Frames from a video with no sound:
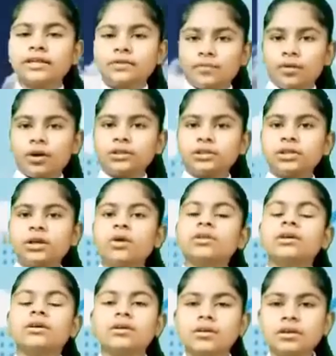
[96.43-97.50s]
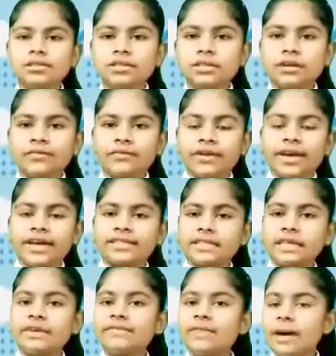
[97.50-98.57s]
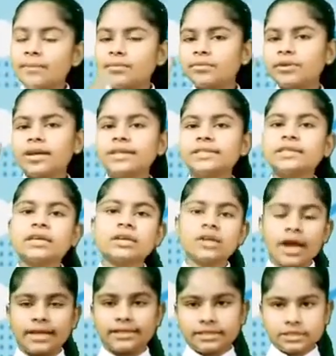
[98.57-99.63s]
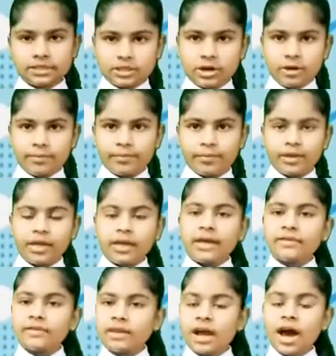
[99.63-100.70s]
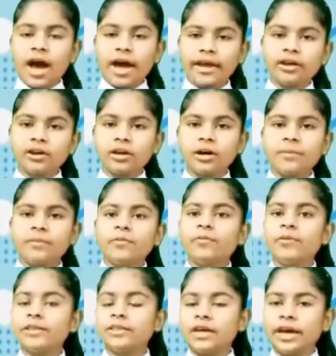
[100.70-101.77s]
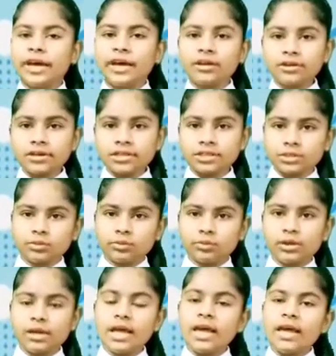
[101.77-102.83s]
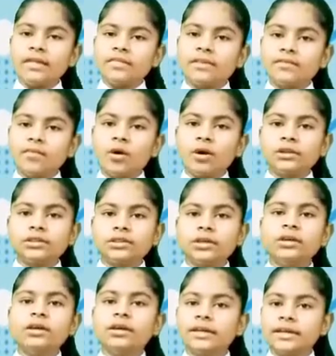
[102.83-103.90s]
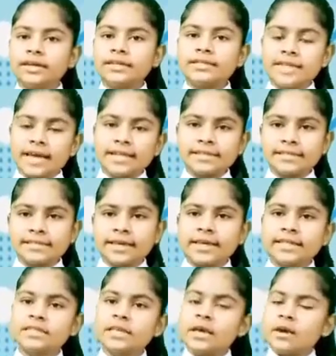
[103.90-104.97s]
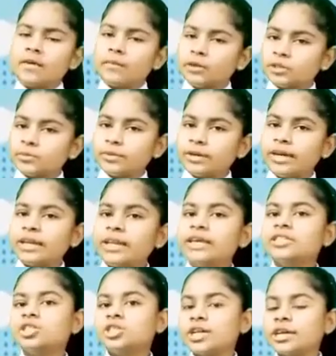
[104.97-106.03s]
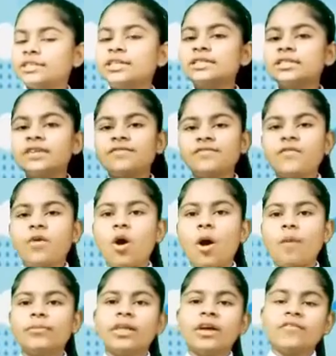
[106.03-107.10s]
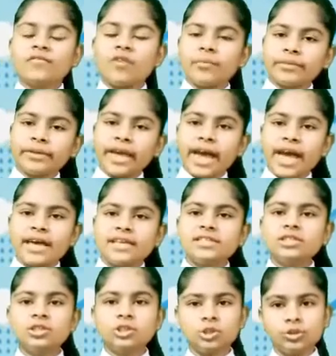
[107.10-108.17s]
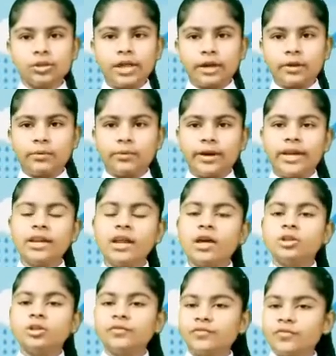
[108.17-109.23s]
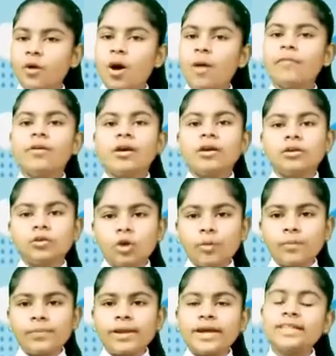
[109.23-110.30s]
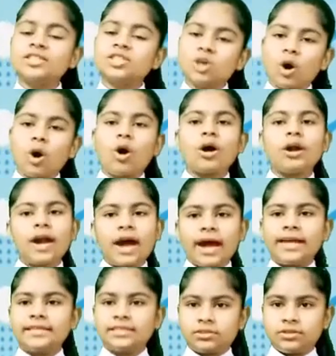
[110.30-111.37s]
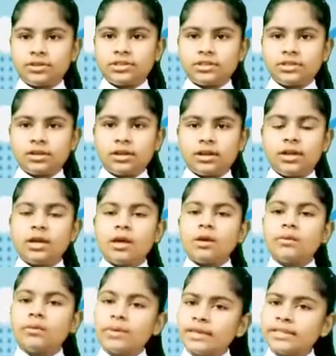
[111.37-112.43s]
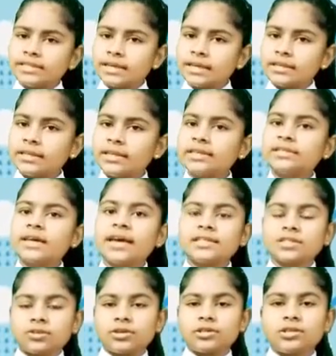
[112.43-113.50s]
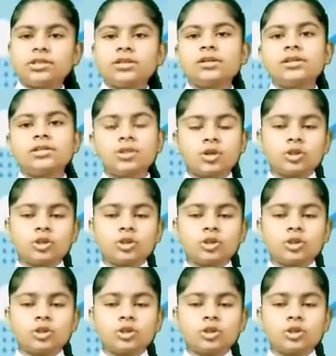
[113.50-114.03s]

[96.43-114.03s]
the water on the Earth's surface evaporates and rises up. Then higher up, when the air is cool, the water condenses, which means it changes its form from gas to liquid to form droplets or ice crystal. We see these ice crystals or